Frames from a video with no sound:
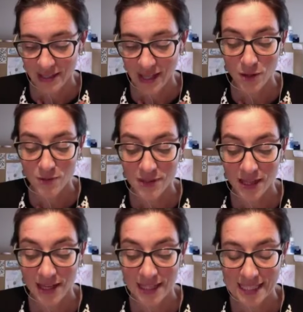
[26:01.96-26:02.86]
take those
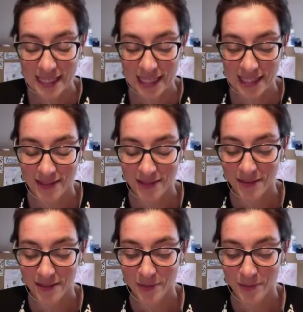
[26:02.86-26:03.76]
lines in
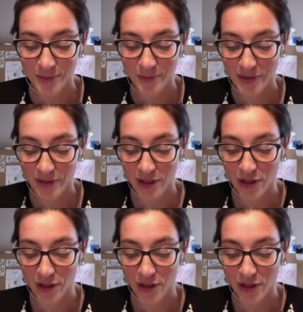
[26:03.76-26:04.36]
with a